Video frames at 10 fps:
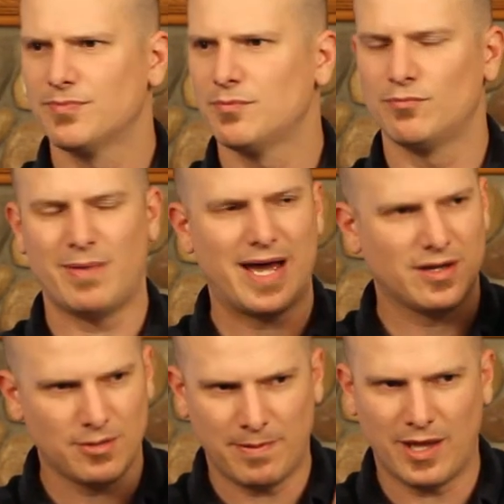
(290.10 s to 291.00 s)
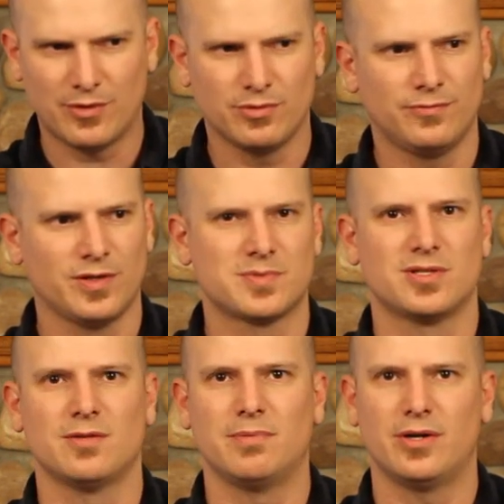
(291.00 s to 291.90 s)
Back of the palate really flips to
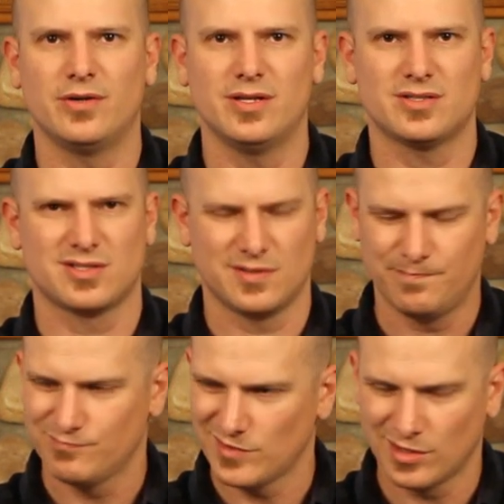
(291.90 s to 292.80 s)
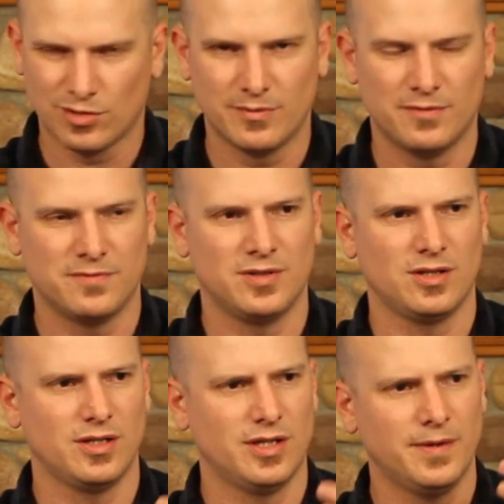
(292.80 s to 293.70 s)
the bitterness, a little bit of
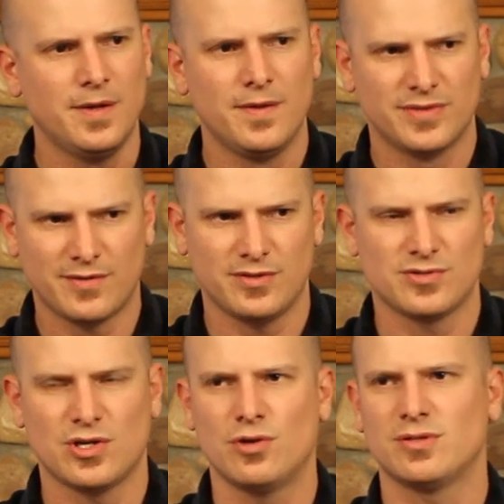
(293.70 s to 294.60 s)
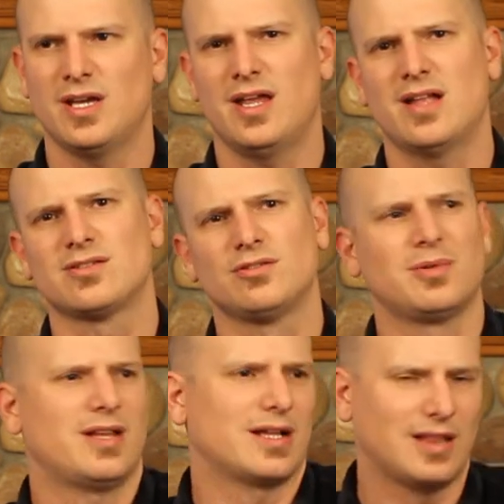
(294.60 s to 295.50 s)
vanilla, definitely those oak tans, a little bit
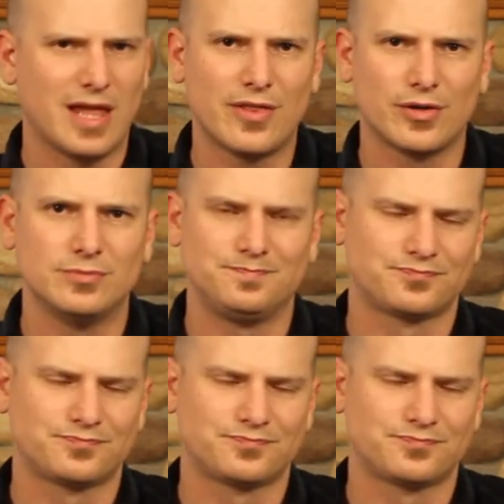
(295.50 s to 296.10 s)
like leather.